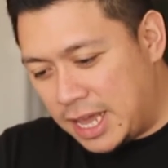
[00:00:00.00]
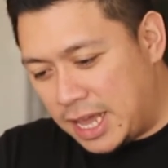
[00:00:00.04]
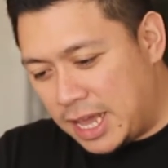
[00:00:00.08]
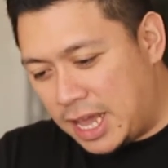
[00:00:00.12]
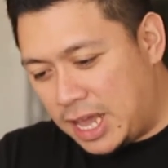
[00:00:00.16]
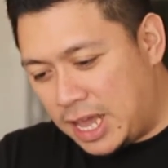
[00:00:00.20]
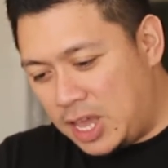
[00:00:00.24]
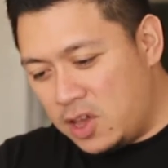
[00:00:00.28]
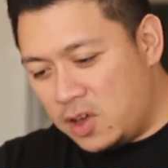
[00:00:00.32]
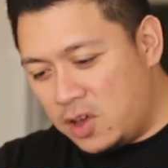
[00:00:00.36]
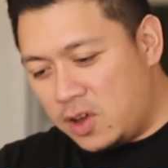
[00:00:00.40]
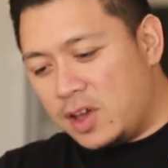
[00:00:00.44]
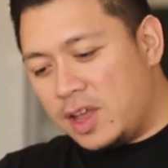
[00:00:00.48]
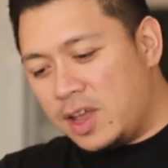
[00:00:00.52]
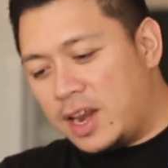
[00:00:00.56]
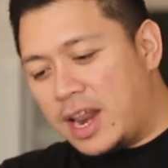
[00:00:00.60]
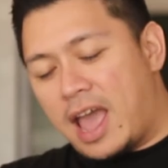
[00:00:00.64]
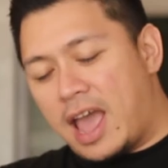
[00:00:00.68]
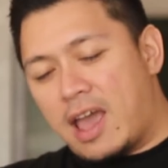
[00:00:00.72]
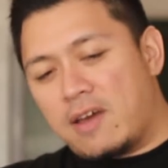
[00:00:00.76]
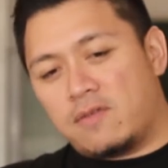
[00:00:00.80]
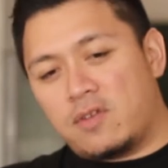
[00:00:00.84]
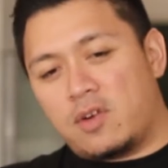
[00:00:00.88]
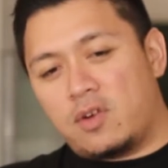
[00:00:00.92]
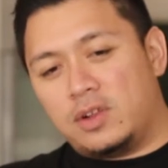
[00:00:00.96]
You could
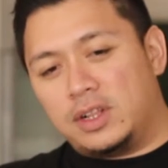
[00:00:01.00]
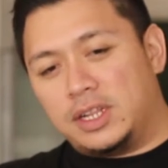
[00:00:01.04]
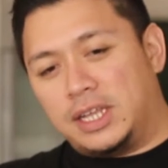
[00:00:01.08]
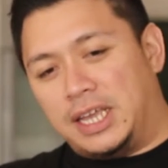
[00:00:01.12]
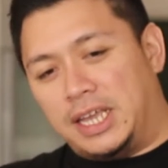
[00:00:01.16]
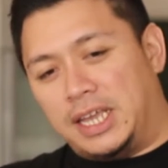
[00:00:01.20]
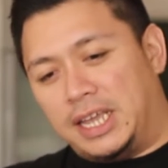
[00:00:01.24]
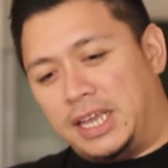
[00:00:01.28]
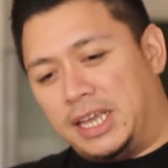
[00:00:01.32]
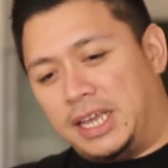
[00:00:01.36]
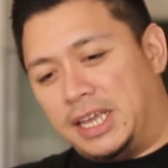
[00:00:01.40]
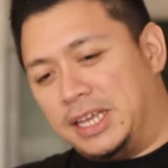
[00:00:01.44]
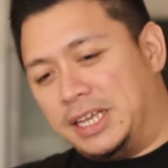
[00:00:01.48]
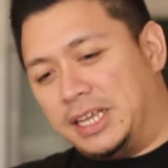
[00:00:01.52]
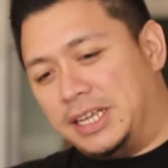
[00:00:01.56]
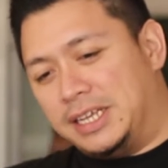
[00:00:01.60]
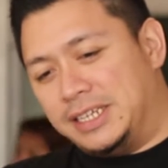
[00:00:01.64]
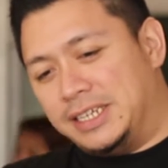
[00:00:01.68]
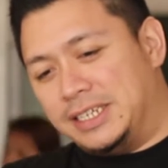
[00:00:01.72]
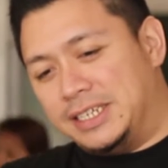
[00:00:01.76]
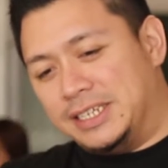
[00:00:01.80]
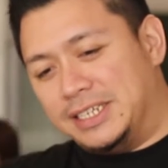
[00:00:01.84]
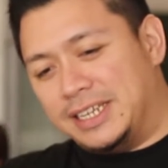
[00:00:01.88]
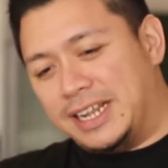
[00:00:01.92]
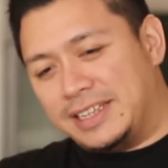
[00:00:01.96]
have
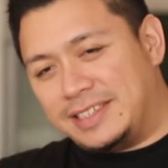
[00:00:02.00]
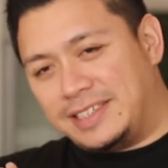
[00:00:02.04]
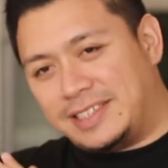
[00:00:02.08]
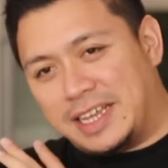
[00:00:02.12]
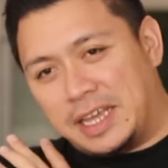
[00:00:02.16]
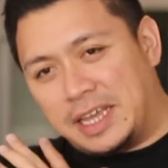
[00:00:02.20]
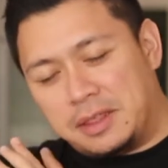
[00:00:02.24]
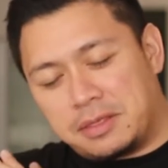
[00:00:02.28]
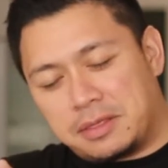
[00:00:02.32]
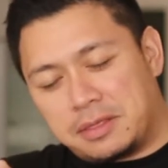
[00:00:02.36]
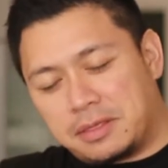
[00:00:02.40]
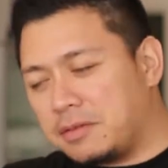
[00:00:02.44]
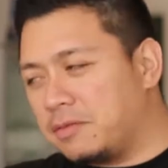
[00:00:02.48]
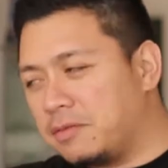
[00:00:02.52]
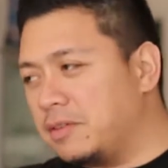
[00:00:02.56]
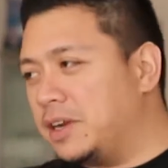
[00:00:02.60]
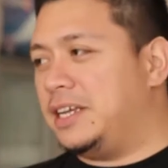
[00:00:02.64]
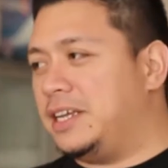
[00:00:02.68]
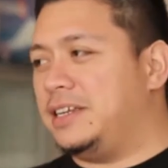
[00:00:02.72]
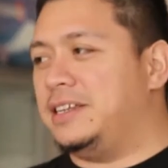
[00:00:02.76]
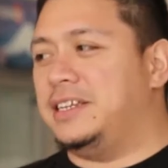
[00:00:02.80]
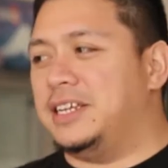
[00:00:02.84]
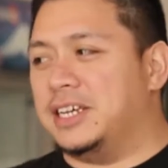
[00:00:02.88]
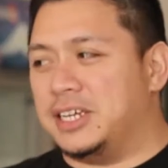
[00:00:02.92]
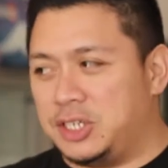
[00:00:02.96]
only, let's say, 3
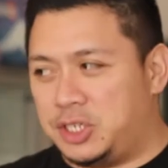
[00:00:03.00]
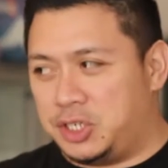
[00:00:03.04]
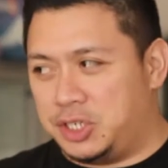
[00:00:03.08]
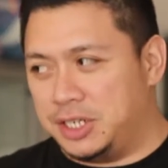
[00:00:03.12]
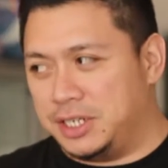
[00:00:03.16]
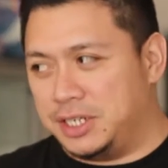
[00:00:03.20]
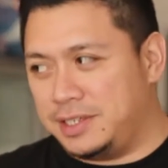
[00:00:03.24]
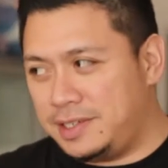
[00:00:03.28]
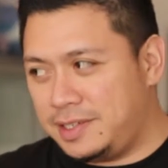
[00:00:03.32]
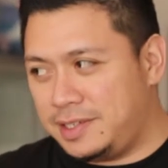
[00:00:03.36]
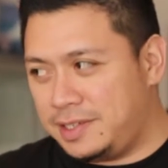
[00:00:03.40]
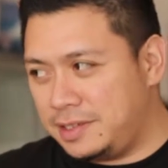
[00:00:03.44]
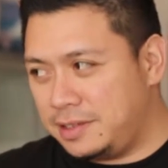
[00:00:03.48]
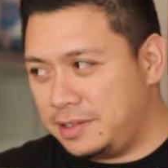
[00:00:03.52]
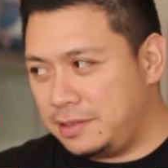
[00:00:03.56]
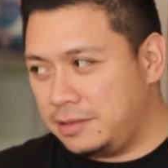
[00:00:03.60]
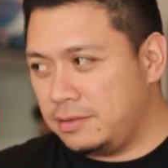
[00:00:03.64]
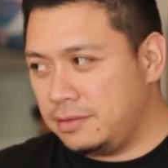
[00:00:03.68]
dishes